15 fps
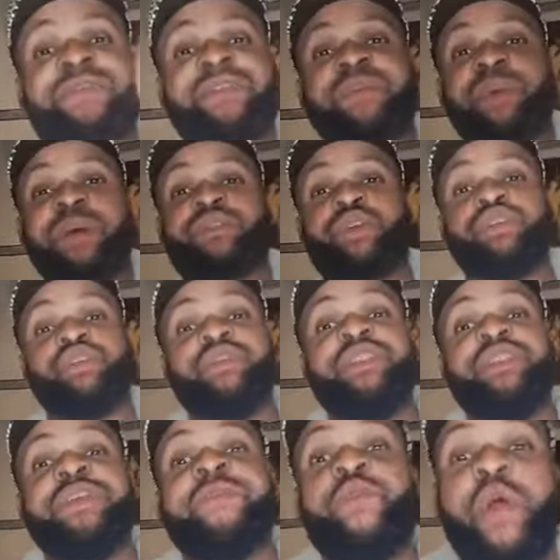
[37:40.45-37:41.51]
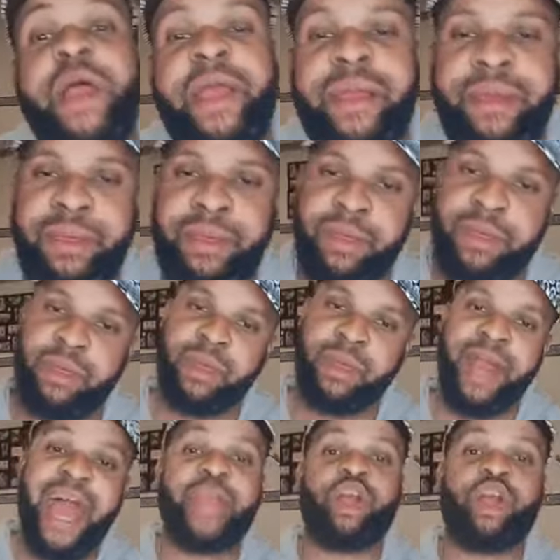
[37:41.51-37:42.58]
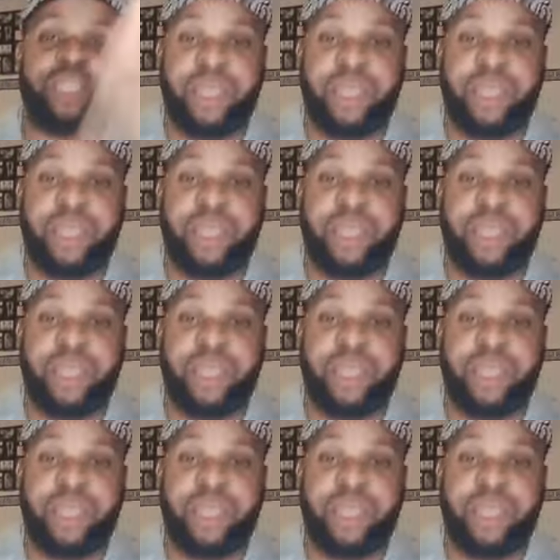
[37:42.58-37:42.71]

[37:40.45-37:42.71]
The bottle. How